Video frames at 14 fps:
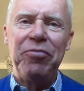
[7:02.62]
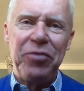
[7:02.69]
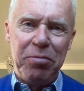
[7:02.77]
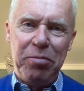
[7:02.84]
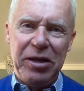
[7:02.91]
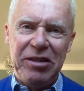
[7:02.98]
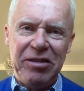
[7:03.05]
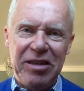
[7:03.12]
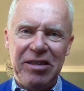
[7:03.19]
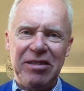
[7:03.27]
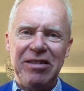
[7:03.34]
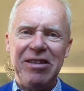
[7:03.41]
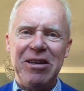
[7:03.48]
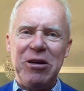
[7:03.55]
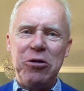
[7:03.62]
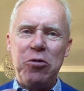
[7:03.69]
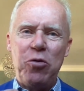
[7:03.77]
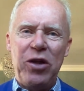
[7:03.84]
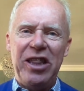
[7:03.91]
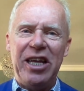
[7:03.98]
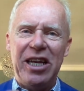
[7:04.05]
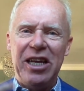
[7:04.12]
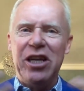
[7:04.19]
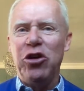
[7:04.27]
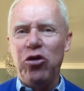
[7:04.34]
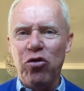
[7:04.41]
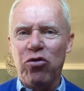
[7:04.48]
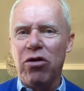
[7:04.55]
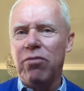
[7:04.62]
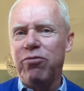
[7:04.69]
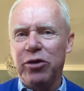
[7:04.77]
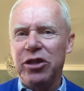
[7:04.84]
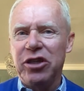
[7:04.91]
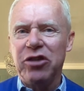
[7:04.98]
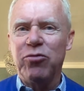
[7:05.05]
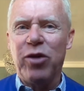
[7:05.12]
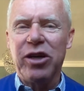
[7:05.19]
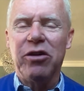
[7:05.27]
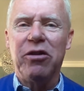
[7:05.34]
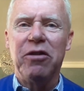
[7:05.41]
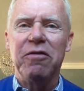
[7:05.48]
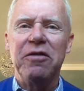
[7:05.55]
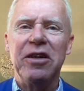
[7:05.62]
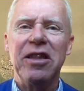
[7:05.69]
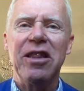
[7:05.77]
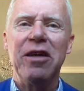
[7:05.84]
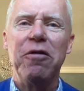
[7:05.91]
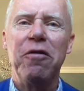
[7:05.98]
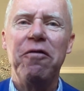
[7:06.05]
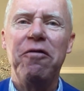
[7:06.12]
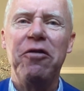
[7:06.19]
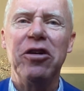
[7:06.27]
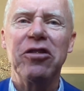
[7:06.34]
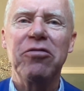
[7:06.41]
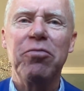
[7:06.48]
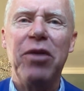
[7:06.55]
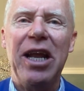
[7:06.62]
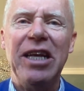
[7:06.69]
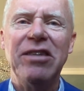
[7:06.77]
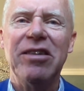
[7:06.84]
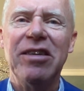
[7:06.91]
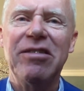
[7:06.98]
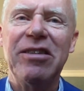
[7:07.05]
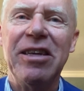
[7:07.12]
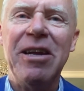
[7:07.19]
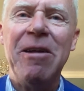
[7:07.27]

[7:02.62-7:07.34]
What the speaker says: business within Europe, which is one of the first places